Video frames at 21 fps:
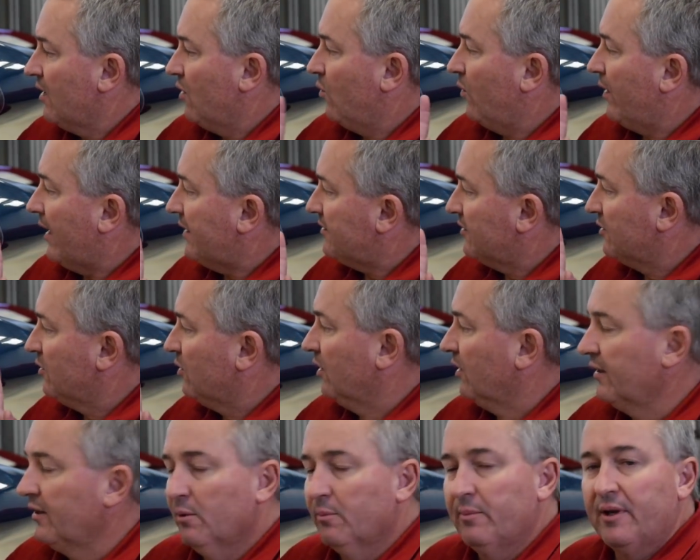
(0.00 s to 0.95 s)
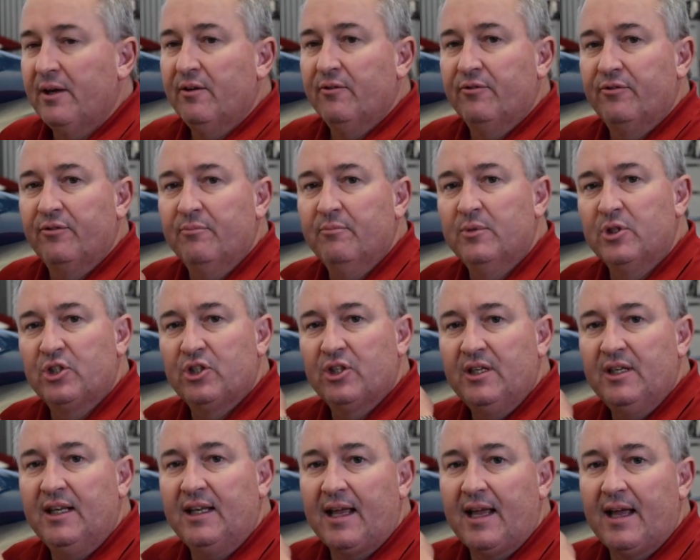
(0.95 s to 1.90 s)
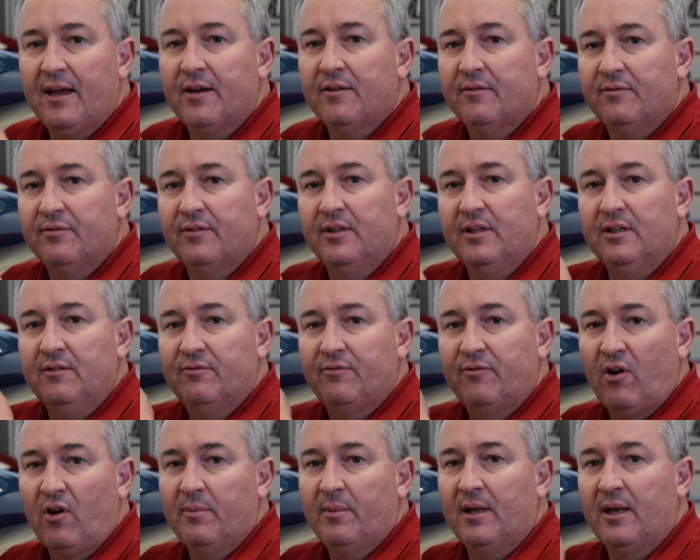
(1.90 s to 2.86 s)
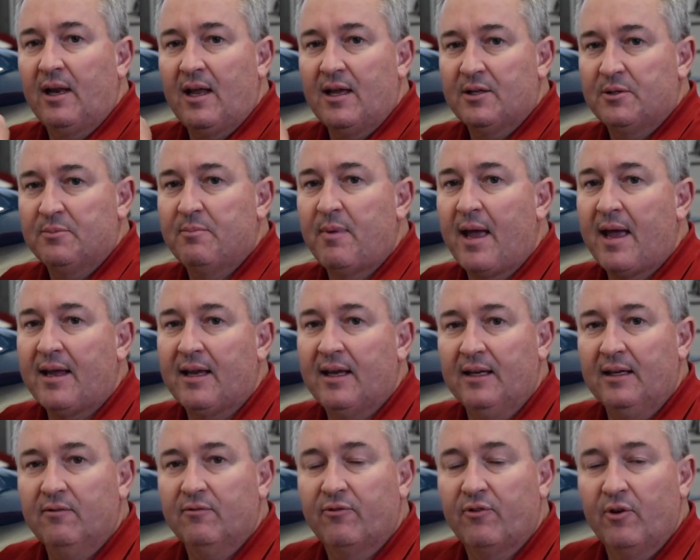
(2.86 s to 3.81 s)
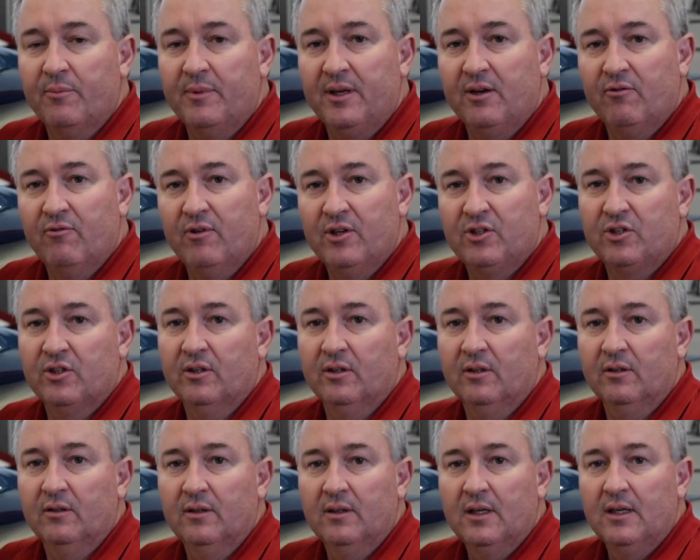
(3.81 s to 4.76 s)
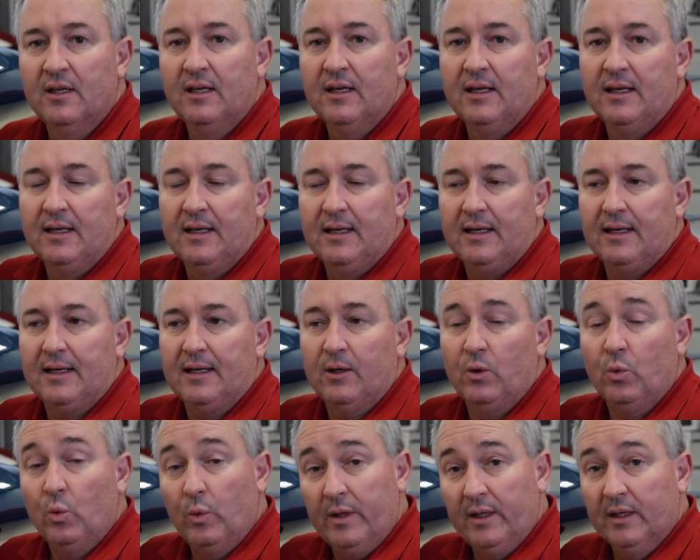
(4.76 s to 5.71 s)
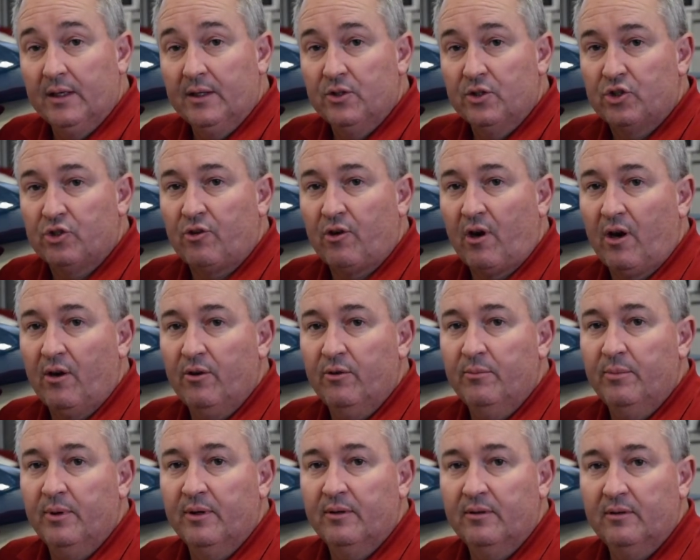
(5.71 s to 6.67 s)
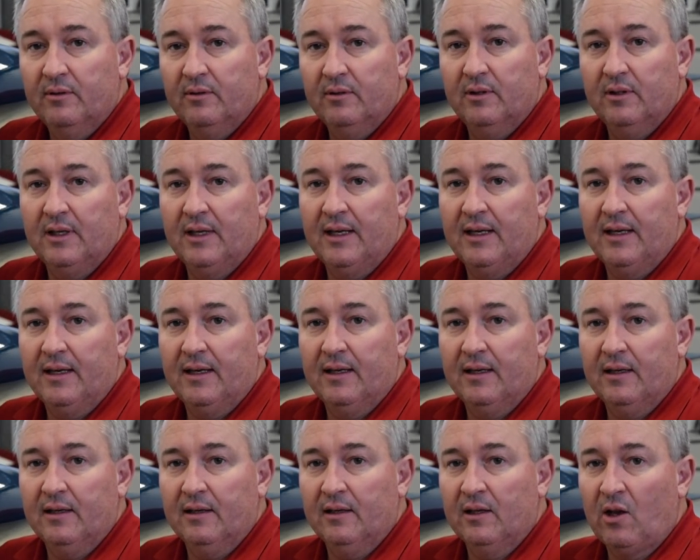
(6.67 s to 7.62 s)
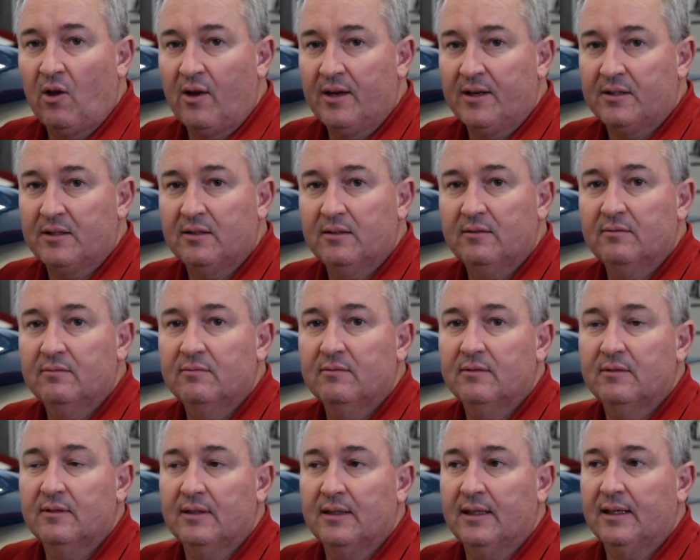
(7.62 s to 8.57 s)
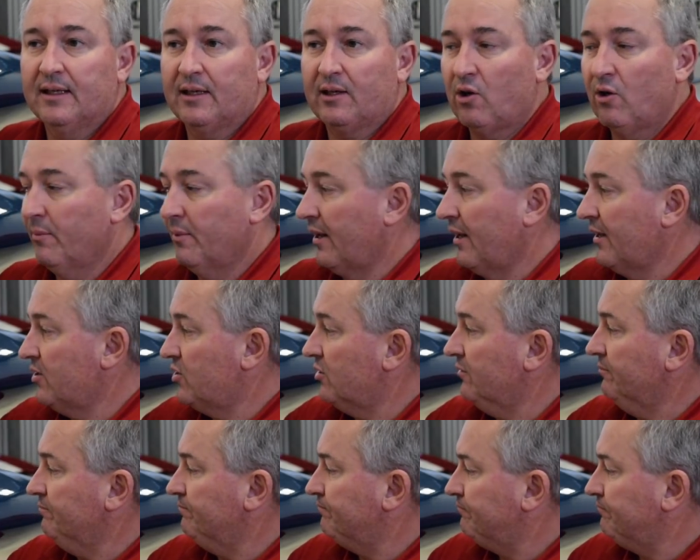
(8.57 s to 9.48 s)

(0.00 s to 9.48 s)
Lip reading: We had to do a little bit of machining out of the fiberglass backing from the original wheel and strobe light combination,